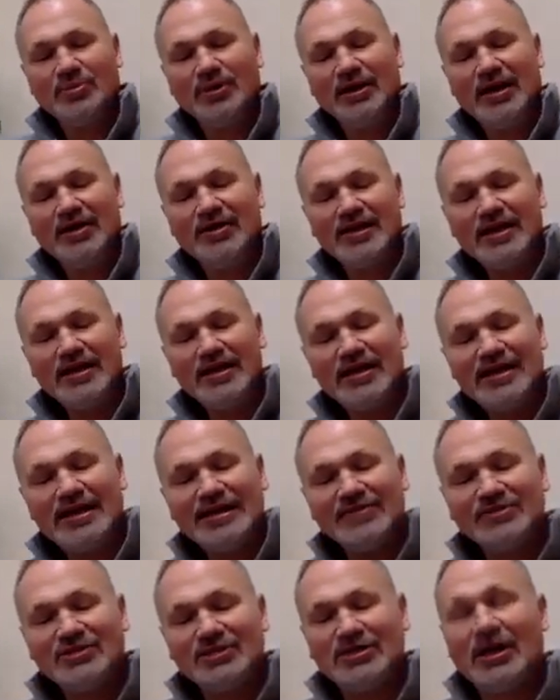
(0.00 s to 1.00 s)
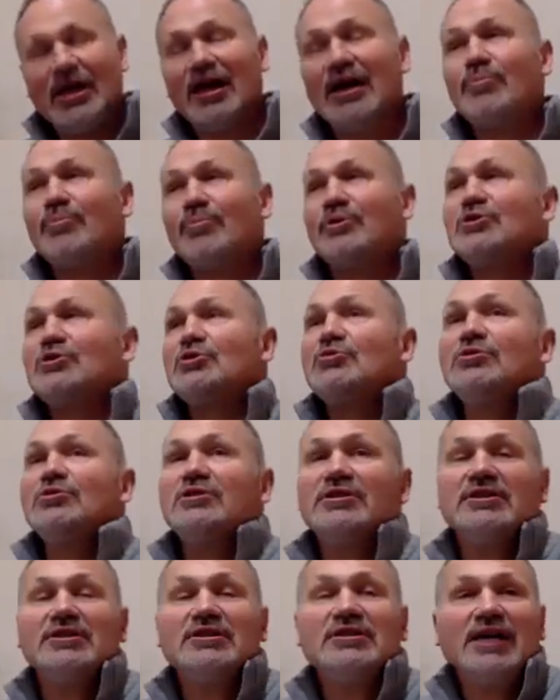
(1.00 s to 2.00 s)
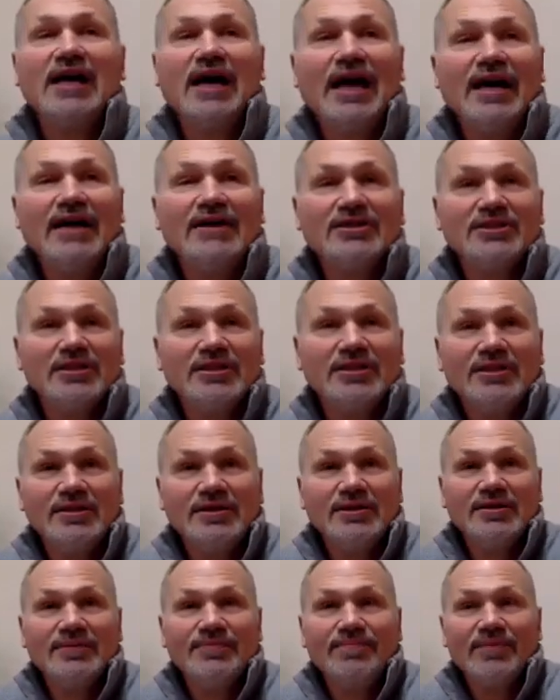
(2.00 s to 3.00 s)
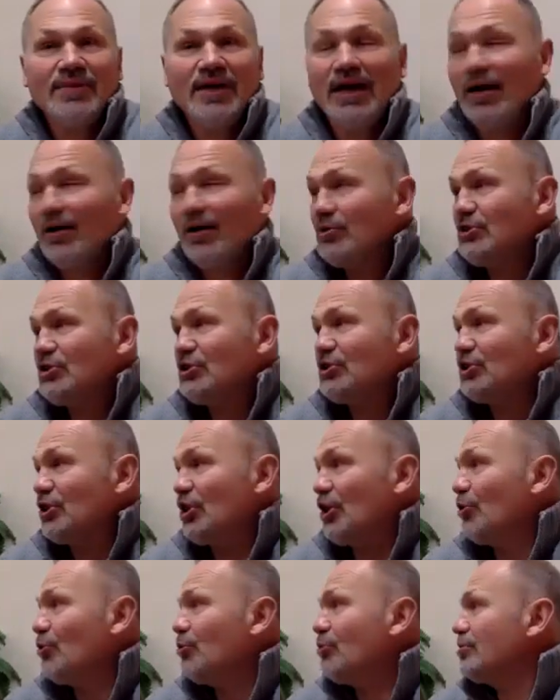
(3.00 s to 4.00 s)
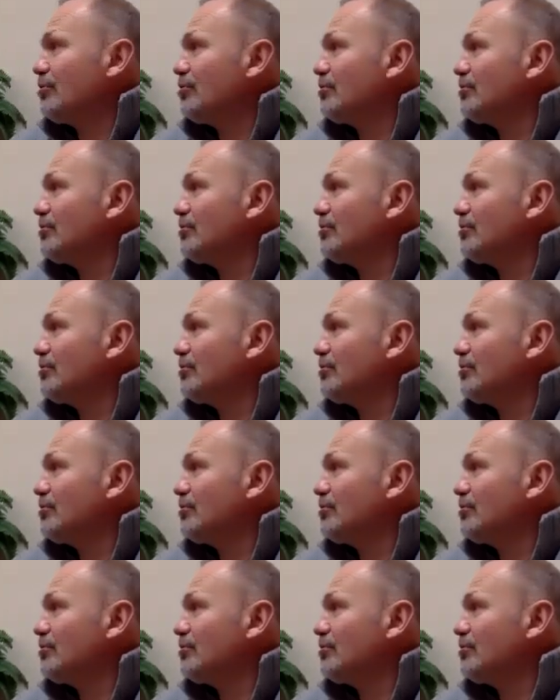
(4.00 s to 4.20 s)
but I think it gives an opportunity to ask, how would you know?